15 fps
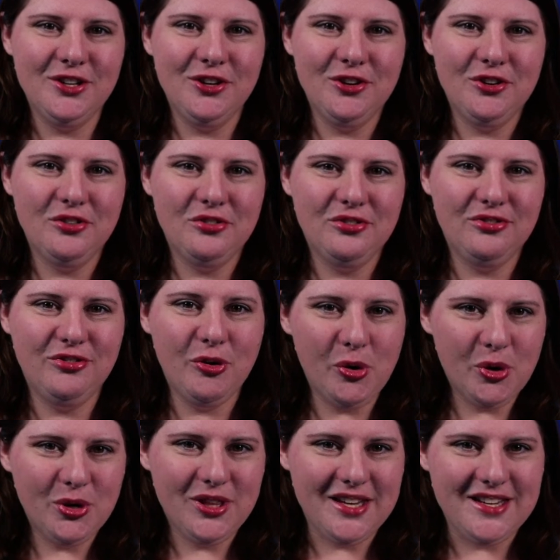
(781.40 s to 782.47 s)
for
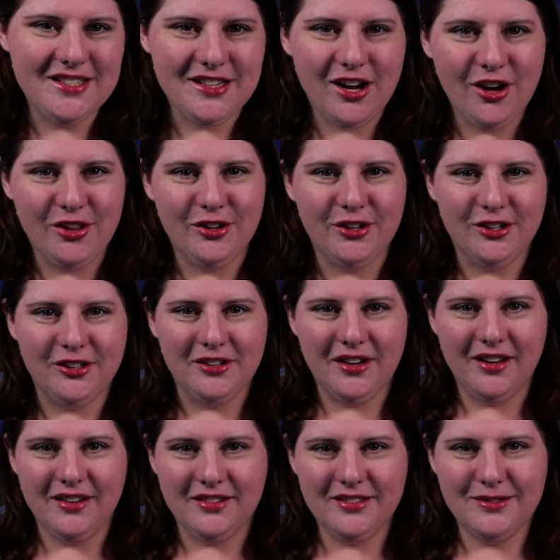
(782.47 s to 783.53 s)
these other
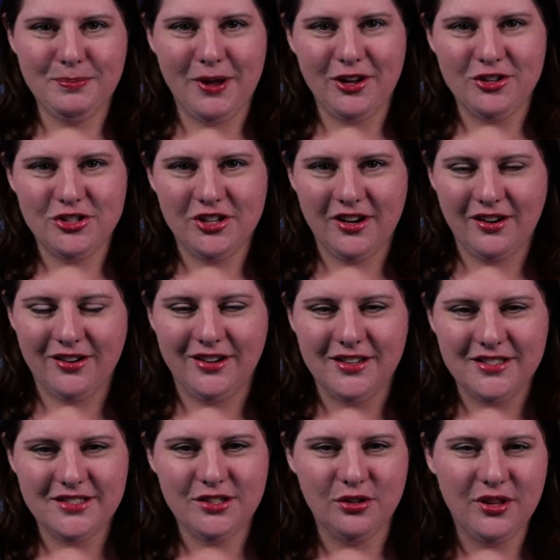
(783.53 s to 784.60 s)
expansion areas.
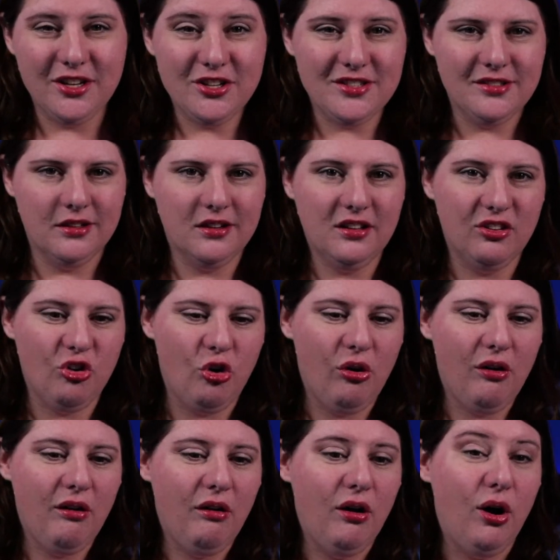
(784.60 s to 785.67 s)
So they just look a little
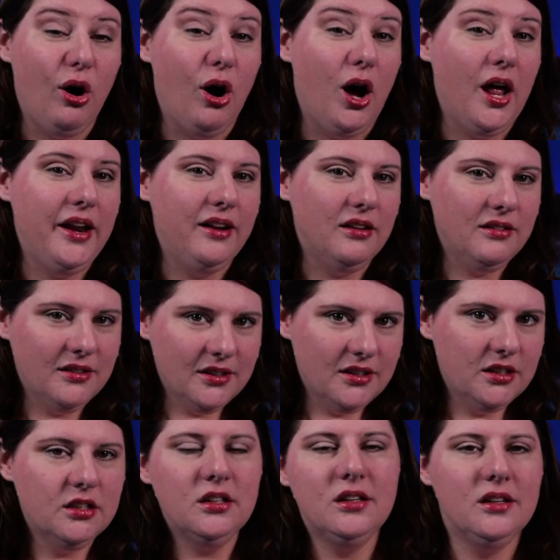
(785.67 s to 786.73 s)
odd
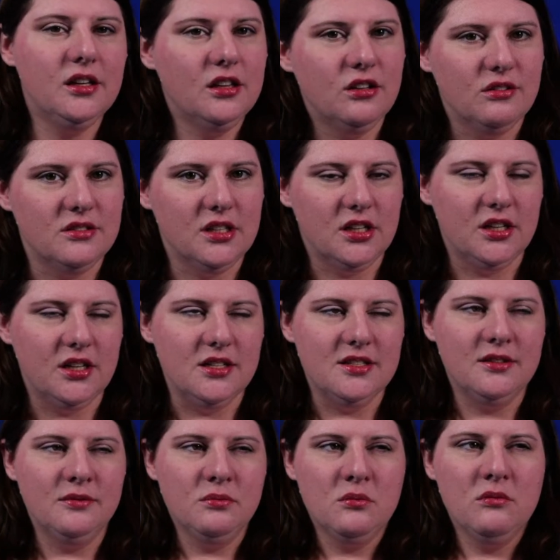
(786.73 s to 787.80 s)
in those areas.
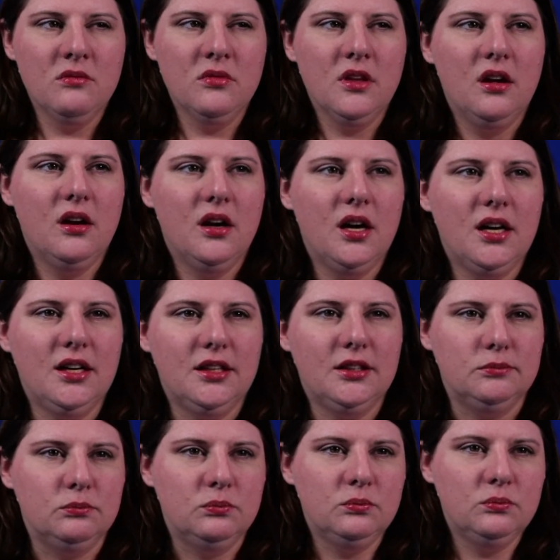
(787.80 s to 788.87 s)

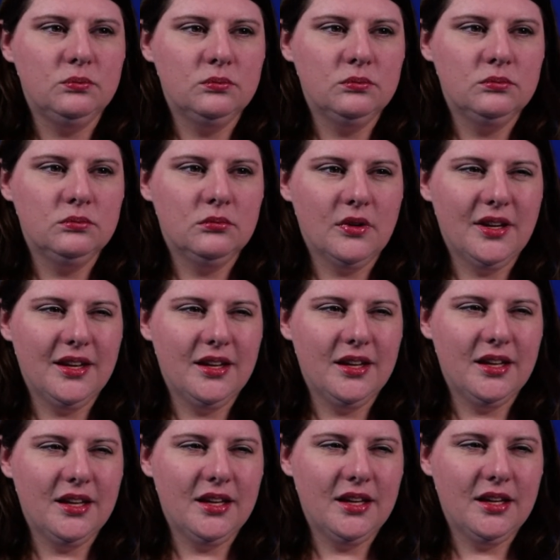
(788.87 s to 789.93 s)
Can
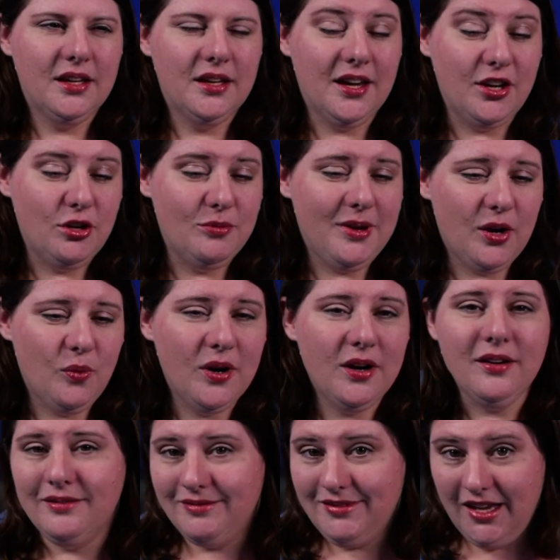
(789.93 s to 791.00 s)
you make it work?
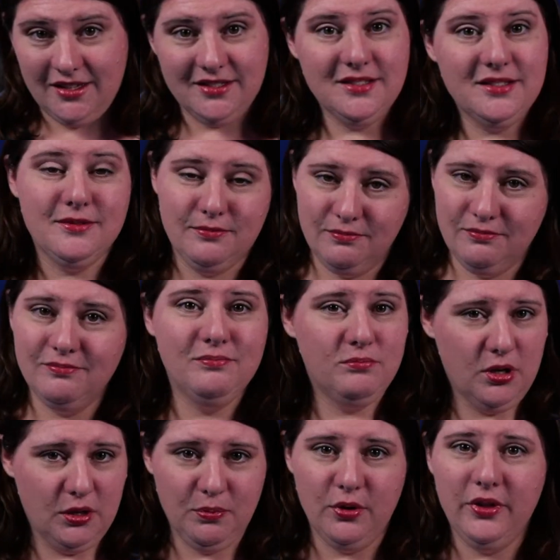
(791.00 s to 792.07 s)
Yes.
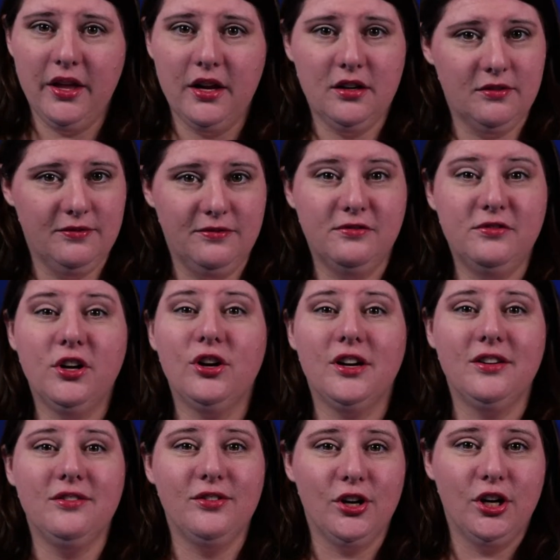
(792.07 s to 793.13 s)
People that are very,
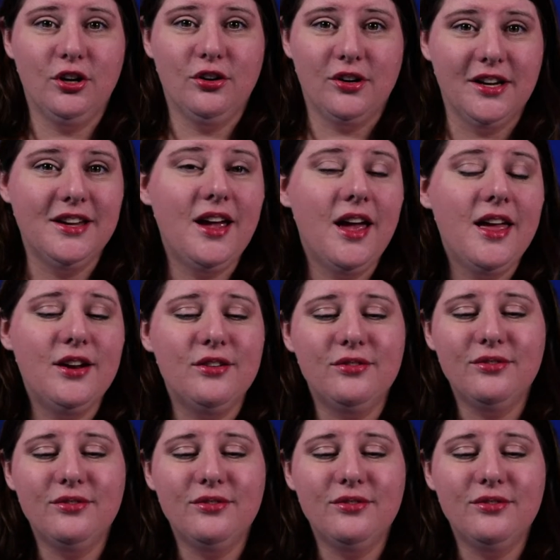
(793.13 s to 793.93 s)
very creative